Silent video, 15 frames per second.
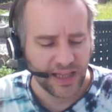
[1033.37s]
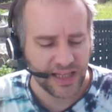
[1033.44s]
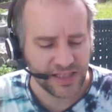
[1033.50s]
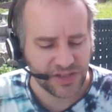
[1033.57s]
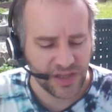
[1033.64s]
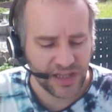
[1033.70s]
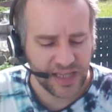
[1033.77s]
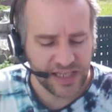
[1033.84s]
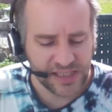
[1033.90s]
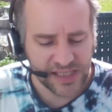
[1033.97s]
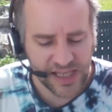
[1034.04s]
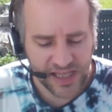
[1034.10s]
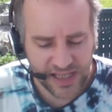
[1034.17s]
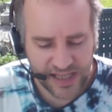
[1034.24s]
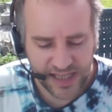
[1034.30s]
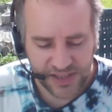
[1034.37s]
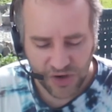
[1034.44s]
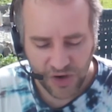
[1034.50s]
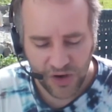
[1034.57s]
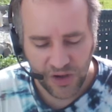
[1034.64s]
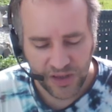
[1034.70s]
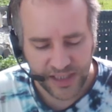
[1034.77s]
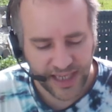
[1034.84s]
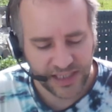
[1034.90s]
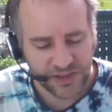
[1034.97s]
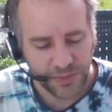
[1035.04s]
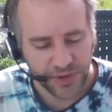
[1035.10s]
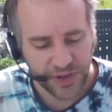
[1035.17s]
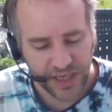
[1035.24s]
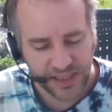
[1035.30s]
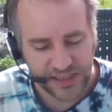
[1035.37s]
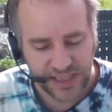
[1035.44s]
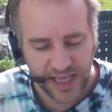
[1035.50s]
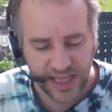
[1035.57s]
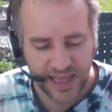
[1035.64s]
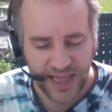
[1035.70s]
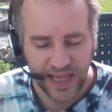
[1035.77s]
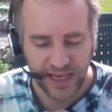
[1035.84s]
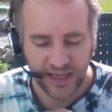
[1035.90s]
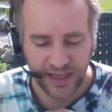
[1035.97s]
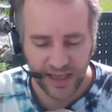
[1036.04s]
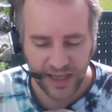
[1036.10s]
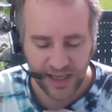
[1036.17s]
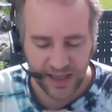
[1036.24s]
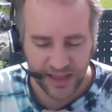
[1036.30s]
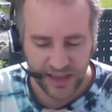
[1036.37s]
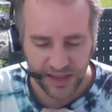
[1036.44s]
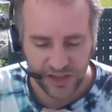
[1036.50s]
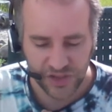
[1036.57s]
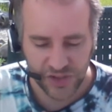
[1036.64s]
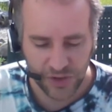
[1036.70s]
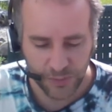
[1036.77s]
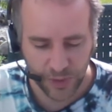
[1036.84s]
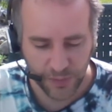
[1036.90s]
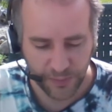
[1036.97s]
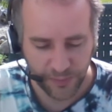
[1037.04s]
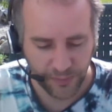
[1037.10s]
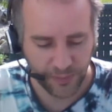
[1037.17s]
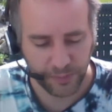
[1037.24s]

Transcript: These are all intangible things that the consumer